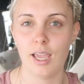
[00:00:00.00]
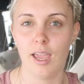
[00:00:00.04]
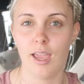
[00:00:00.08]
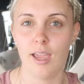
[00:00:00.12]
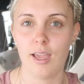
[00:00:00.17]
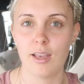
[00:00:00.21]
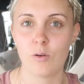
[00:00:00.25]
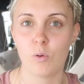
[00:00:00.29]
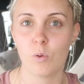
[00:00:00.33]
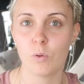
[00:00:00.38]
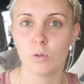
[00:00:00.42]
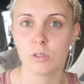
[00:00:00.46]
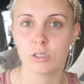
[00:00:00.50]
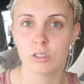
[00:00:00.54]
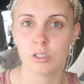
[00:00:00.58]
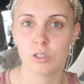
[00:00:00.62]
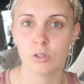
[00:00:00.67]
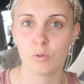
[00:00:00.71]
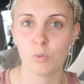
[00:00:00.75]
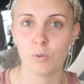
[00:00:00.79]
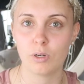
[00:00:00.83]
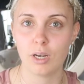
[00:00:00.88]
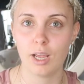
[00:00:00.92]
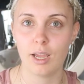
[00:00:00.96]
and
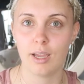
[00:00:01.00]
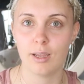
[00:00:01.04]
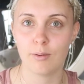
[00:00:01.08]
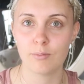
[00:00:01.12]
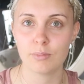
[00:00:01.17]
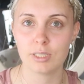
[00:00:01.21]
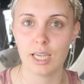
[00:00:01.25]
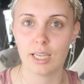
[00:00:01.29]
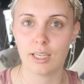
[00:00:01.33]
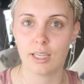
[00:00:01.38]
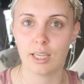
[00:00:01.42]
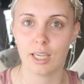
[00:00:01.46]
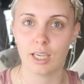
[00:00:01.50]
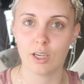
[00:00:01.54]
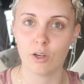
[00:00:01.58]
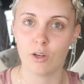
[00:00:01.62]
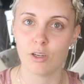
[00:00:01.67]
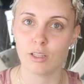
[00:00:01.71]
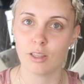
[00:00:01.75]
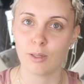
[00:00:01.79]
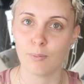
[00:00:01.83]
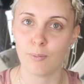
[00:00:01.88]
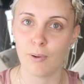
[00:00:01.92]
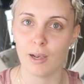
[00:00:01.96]
also what I'm taking
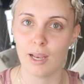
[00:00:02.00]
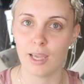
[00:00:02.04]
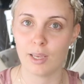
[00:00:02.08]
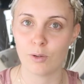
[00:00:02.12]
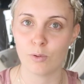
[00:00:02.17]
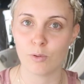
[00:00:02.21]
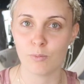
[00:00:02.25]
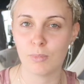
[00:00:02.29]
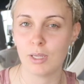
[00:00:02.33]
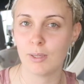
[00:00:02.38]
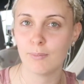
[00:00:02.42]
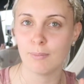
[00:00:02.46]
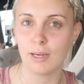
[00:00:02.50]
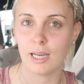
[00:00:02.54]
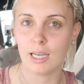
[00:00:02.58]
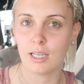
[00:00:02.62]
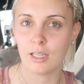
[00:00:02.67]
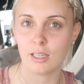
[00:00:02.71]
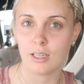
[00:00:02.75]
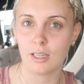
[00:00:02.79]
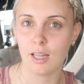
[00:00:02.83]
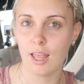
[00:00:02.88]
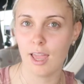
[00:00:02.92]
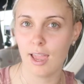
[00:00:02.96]
on the plane with me, my
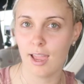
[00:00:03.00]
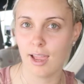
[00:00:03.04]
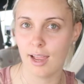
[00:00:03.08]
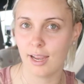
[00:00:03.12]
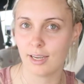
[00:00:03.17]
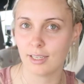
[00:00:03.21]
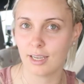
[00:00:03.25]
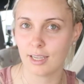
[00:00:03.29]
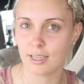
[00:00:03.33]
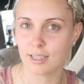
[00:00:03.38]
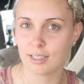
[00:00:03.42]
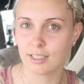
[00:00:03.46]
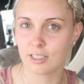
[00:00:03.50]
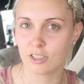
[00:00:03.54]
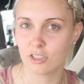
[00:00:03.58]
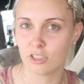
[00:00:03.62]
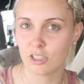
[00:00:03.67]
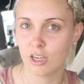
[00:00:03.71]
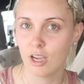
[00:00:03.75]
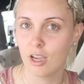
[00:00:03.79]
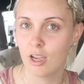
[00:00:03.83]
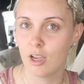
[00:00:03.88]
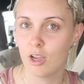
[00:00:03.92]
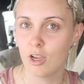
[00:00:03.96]
little hand luggage.